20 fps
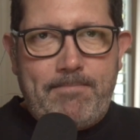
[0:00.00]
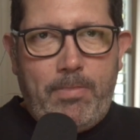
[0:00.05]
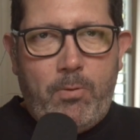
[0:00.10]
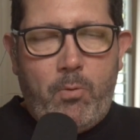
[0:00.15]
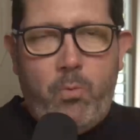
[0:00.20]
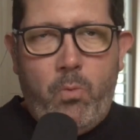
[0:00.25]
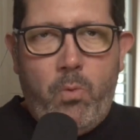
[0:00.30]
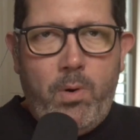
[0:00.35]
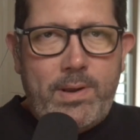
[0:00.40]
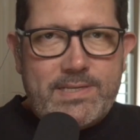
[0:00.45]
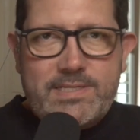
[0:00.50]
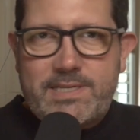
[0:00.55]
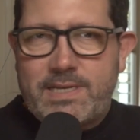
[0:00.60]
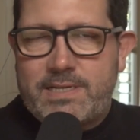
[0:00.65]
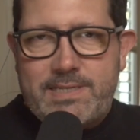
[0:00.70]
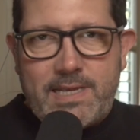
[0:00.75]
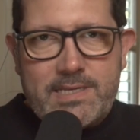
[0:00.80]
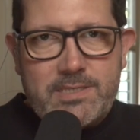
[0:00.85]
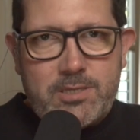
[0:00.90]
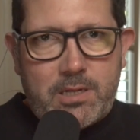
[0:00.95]
What does
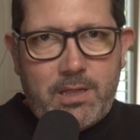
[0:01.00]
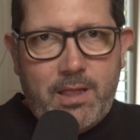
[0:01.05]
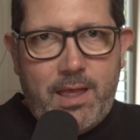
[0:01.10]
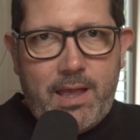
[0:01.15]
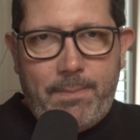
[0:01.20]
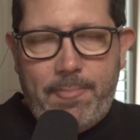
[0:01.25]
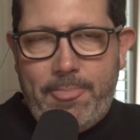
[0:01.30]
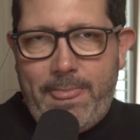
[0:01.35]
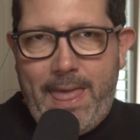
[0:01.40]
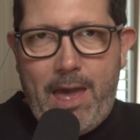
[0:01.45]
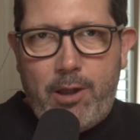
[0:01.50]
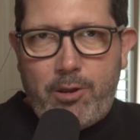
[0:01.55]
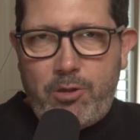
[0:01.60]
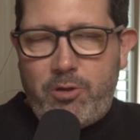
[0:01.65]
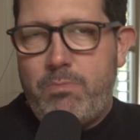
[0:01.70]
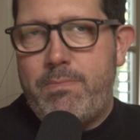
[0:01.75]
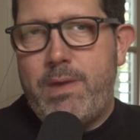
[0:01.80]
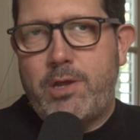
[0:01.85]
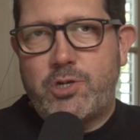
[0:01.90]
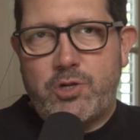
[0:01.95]
success look like? How do
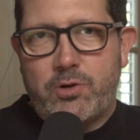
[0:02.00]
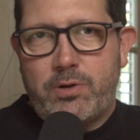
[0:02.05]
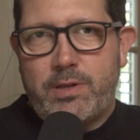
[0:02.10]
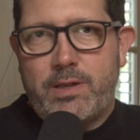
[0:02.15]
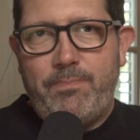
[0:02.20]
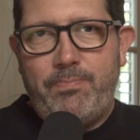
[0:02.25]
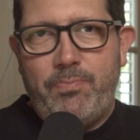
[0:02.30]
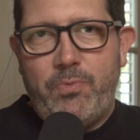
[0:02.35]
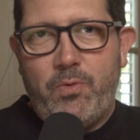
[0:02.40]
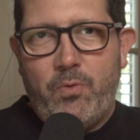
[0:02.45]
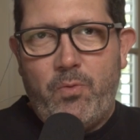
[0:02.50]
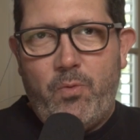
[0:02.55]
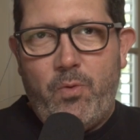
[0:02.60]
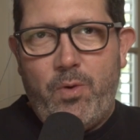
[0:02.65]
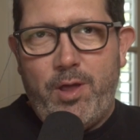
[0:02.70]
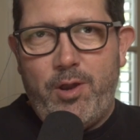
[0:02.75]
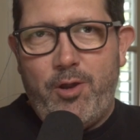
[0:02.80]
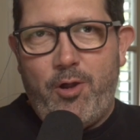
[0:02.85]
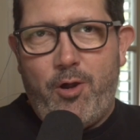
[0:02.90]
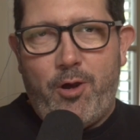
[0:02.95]
you measure it?
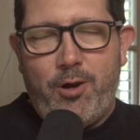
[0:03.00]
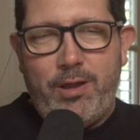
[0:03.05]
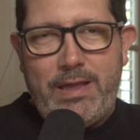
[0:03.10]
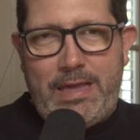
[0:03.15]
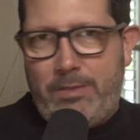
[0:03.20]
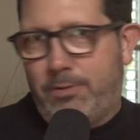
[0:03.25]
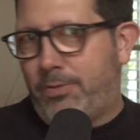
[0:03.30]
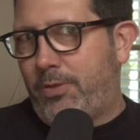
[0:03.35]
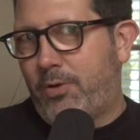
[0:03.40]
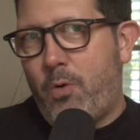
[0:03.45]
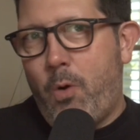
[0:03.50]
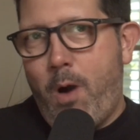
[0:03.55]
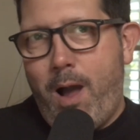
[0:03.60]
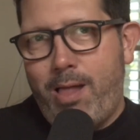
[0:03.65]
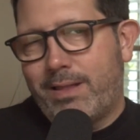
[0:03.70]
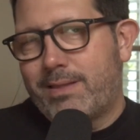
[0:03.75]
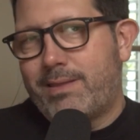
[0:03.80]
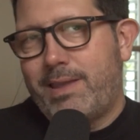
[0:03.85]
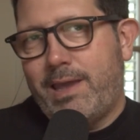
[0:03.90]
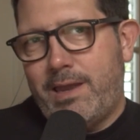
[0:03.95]
What are either the
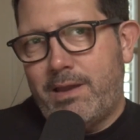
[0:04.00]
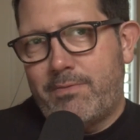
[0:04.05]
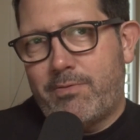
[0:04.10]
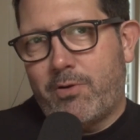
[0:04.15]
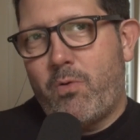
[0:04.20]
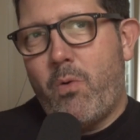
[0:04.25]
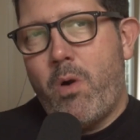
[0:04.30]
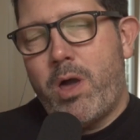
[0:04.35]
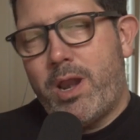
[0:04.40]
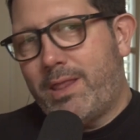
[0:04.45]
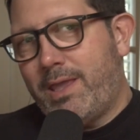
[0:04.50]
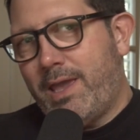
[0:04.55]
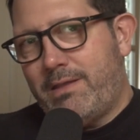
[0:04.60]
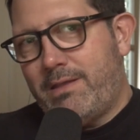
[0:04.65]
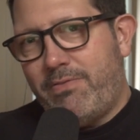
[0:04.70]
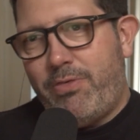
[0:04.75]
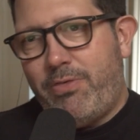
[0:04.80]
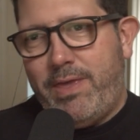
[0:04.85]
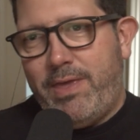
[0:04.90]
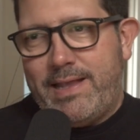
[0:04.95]
qualitative or
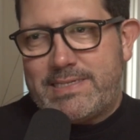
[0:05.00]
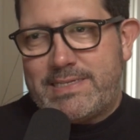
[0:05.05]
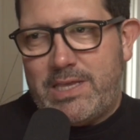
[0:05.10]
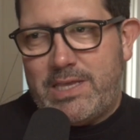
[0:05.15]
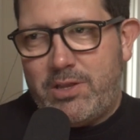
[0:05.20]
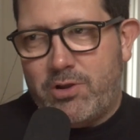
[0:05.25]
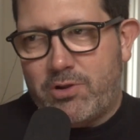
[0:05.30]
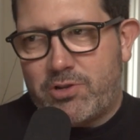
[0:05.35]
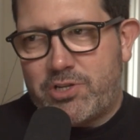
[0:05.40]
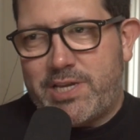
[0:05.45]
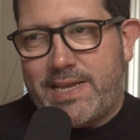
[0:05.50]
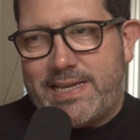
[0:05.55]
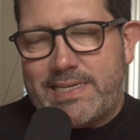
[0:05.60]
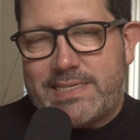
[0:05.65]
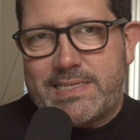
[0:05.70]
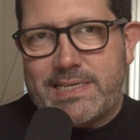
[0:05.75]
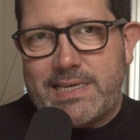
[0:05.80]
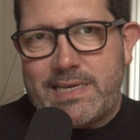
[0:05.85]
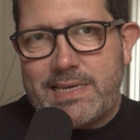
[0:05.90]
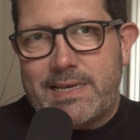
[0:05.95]
quantitative things that you're
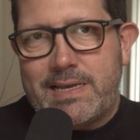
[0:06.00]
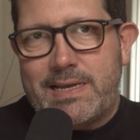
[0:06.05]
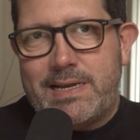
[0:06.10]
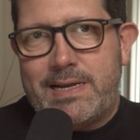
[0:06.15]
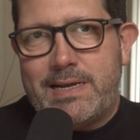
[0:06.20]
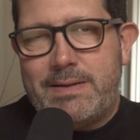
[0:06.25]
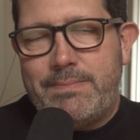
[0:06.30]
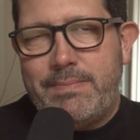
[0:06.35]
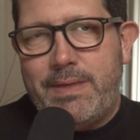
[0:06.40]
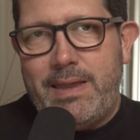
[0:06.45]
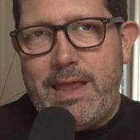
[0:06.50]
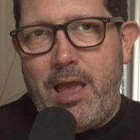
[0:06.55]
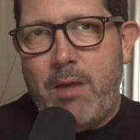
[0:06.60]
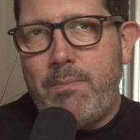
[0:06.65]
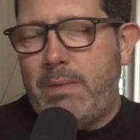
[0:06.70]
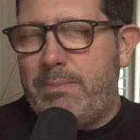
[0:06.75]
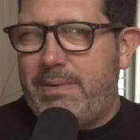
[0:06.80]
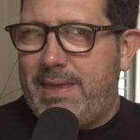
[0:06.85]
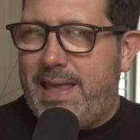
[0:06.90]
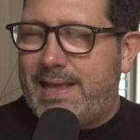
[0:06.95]
chasing? And how
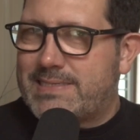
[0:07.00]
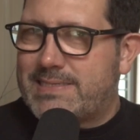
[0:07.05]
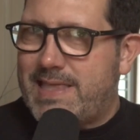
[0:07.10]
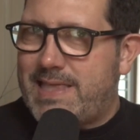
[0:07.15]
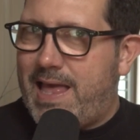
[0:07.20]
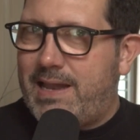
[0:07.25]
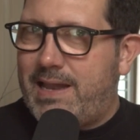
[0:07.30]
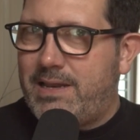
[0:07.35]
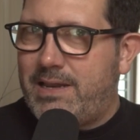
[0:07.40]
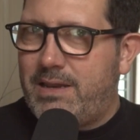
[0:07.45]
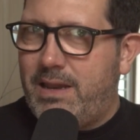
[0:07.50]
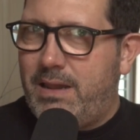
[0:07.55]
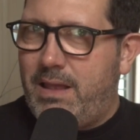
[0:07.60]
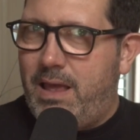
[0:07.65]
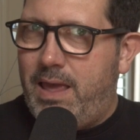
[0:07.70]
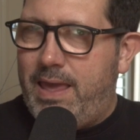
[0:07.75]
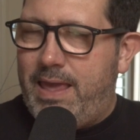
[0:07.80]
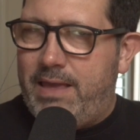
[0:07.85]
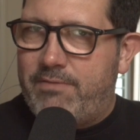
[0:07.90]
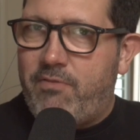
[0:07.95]
maybe has that
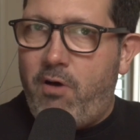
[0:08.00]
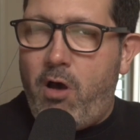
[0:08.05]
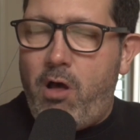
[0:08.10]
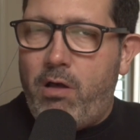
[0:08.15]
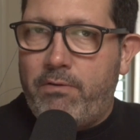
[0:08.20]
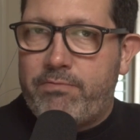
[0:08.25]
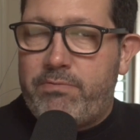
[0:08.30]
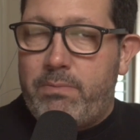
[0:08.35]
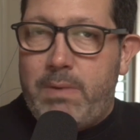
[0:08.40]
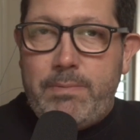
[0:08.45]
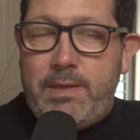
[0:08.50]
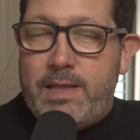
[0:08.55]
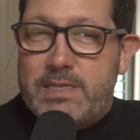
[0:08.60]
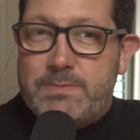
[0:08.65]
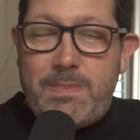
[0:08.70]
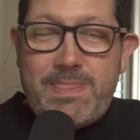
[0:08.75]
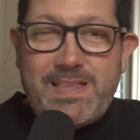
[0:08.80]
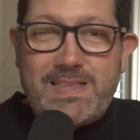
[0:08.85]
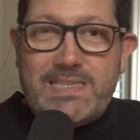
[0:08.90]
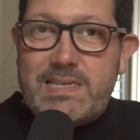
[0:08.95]
evolved? Maybe it's
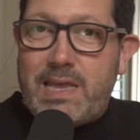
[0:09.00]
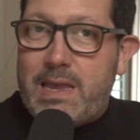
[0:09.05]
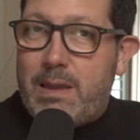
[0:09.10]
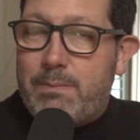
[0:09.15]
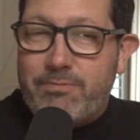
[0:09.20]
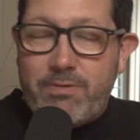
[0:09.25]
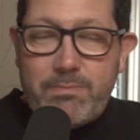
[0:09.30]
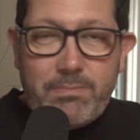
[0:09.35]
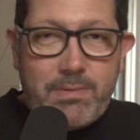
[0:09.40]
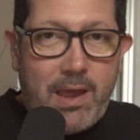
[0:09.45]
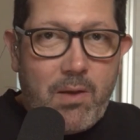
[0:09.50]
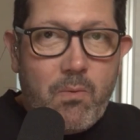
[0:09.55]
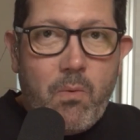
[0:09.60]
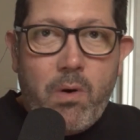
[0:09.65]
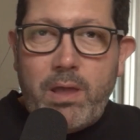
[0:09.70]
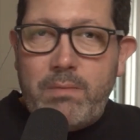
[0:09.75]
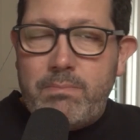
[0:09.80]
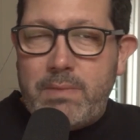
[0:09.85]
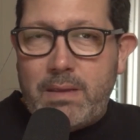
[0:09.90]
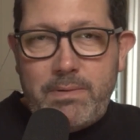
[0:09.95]
been the same from day
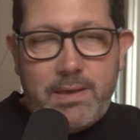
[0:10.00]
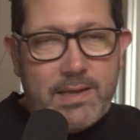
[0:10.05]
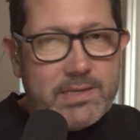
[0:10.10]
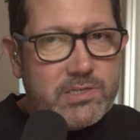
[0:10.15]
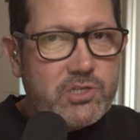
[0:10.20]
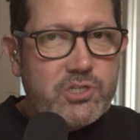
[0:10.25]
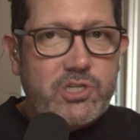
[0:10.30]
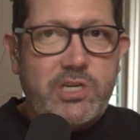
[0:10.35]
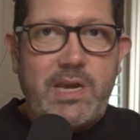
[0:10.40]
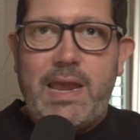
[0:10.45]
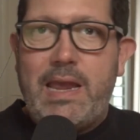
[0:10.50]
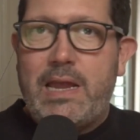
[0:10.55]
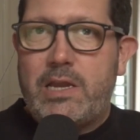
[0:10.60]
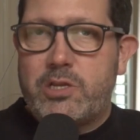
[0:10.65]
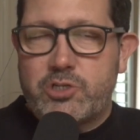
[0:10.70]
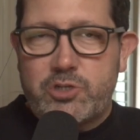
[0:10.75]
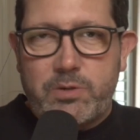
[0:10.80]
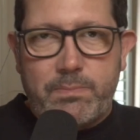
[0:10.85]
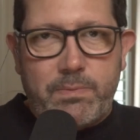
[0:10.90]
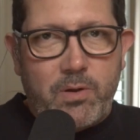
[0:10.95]
one. Maybe it's
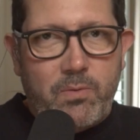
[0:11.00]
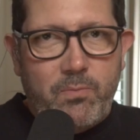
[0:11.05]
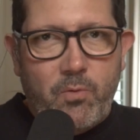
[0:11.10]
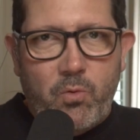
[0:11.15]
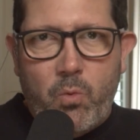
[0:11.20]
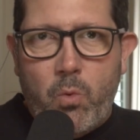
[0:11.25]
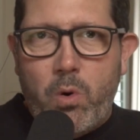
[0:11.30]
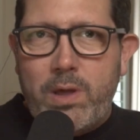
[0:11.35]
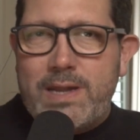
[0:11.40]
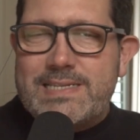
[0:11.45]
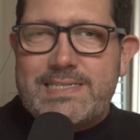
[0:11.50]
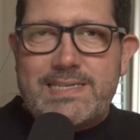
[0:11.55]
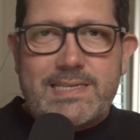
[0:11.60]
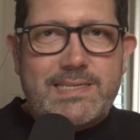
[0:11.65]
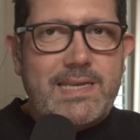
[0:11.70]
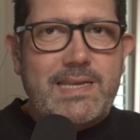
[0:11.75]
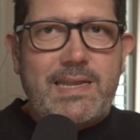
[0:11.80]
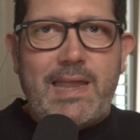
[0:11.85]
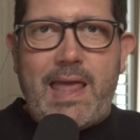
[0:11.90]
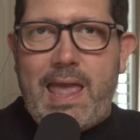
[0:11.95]
changed. But what is it
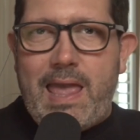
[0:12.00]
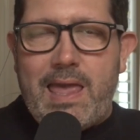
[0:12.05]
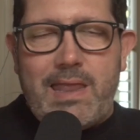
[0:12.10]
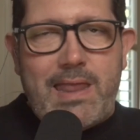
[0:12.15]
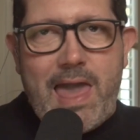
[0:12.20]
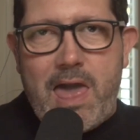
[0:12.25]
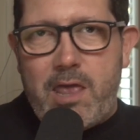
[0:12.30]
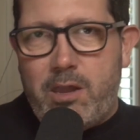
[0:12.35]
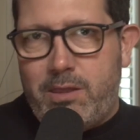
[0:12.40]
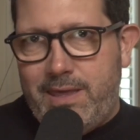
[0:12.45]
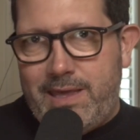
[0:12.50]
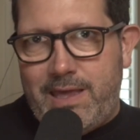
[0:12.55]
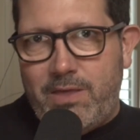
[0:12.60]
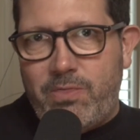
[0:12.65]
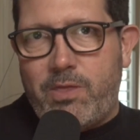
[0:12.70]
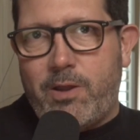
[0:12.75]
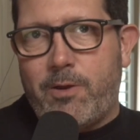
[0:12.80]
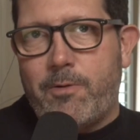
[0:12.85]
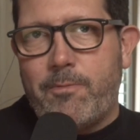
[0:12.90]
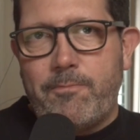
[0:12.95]
today, and how did you
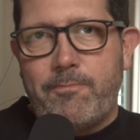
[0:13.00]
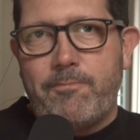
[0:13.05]
get there?